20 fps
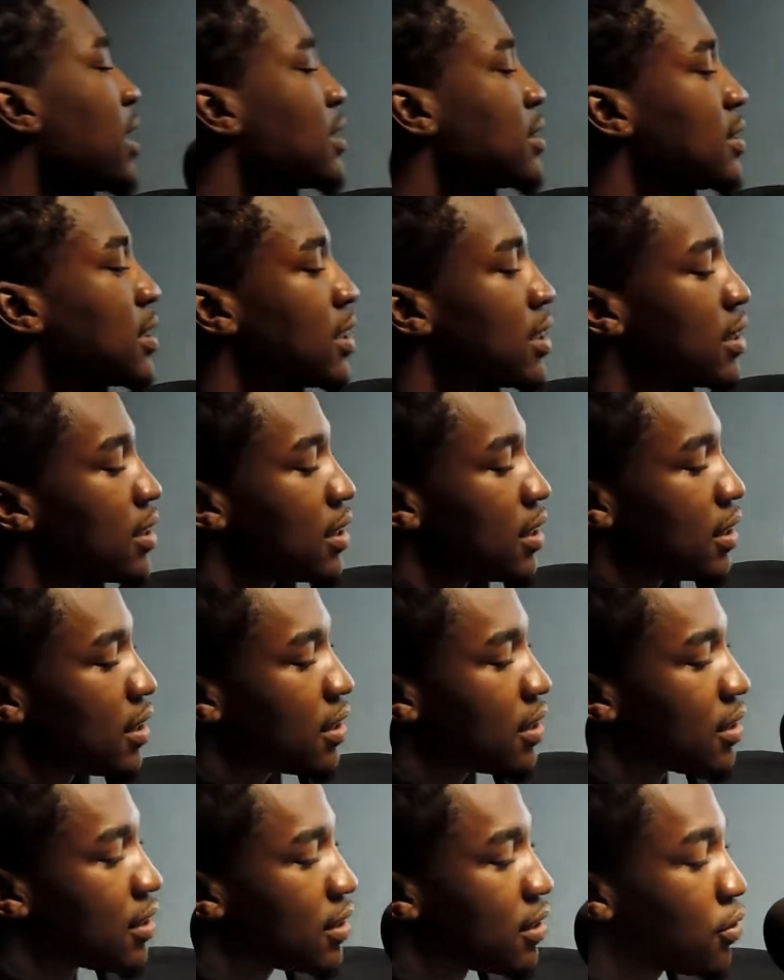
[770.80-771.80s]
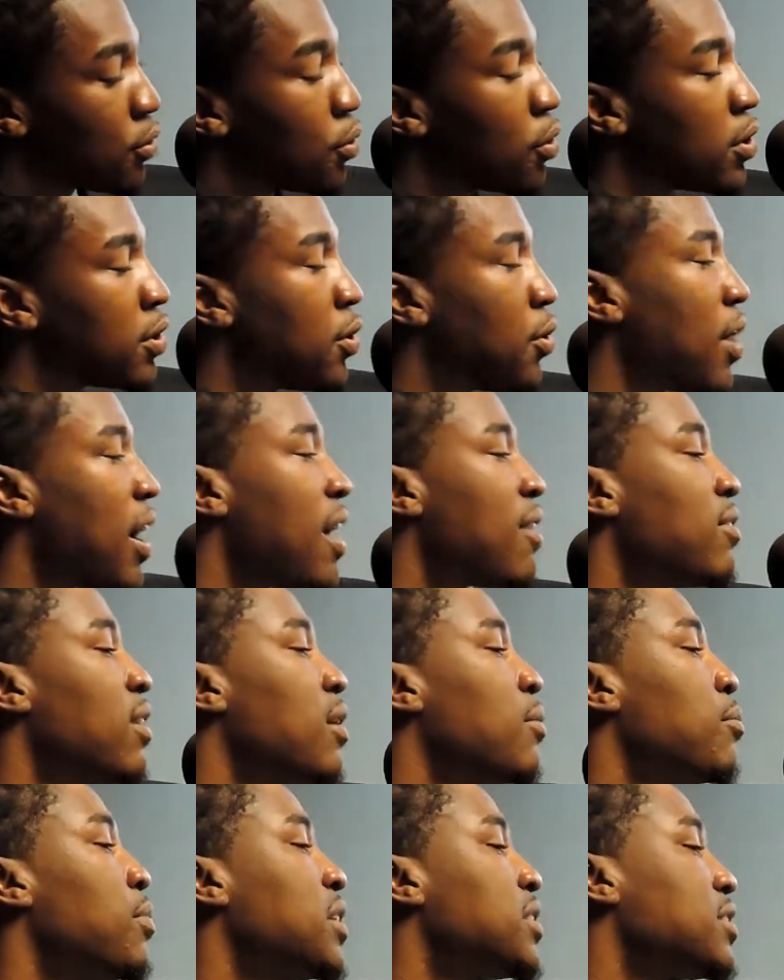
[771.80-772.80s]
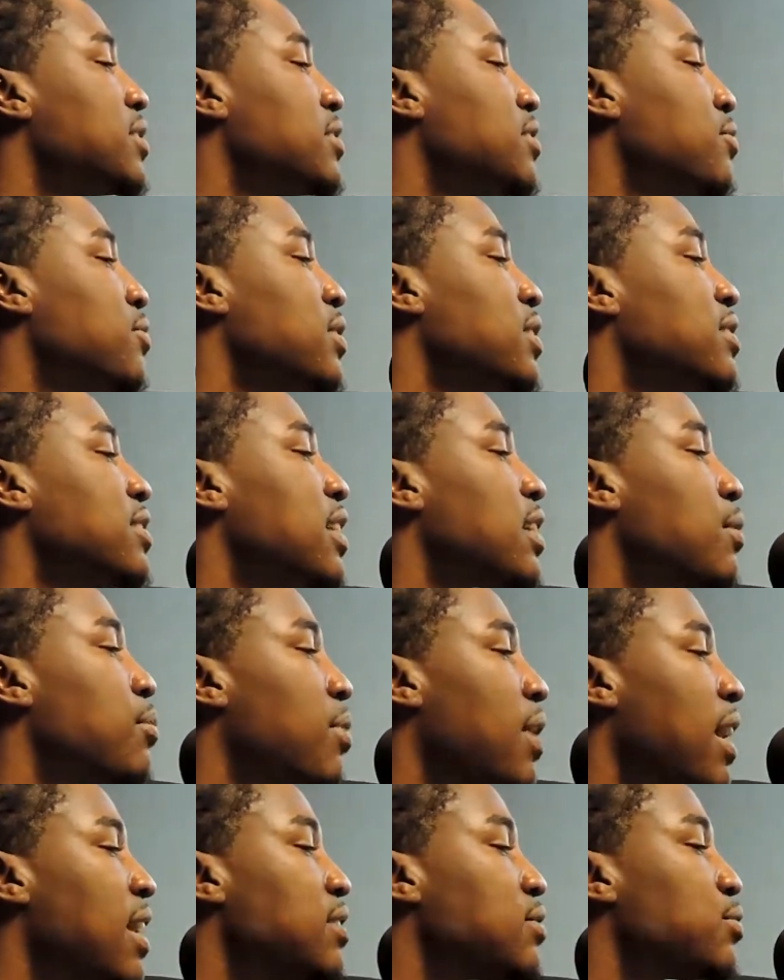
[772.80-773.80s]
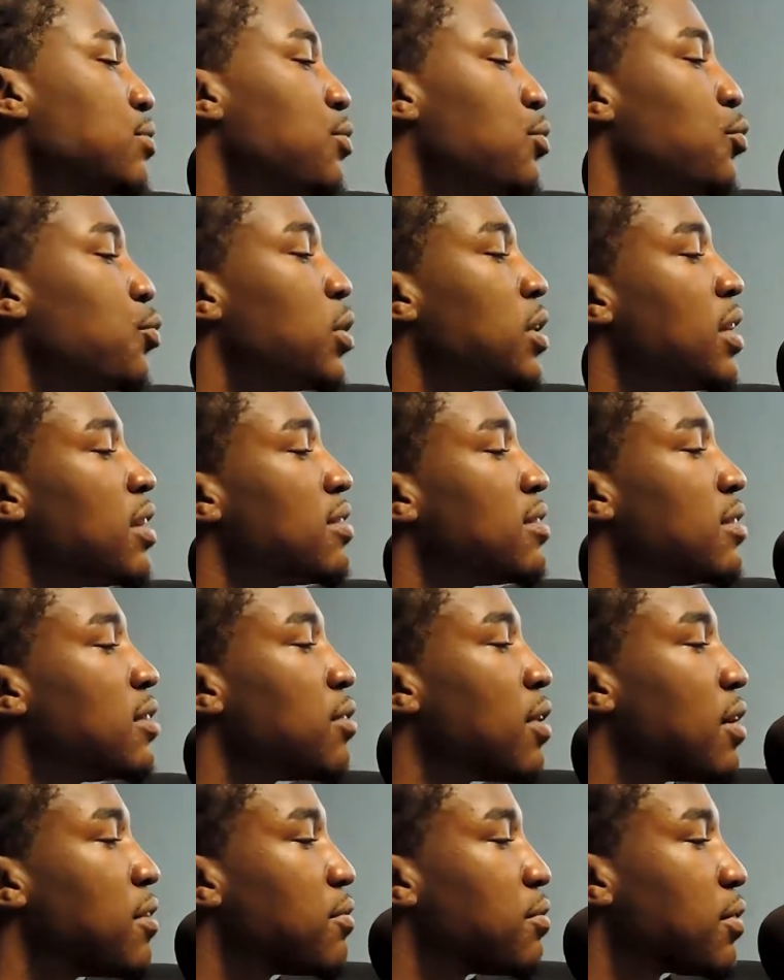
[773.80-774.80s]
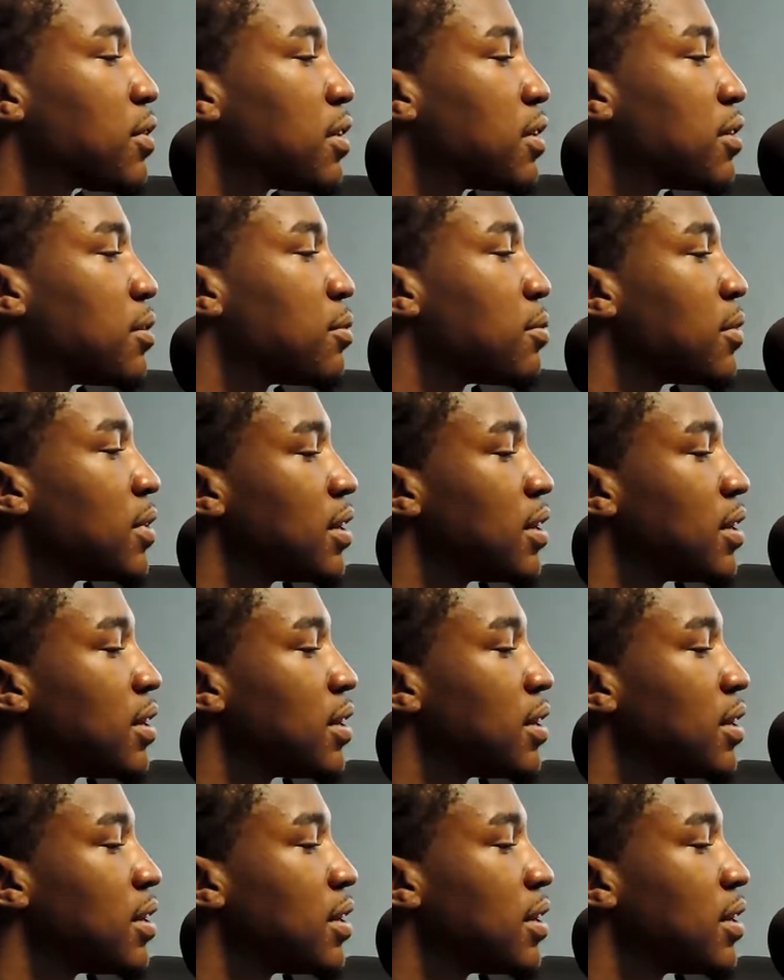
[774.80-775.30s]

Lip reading: that, or don't have the ambition to really take it past what they see right in front of them.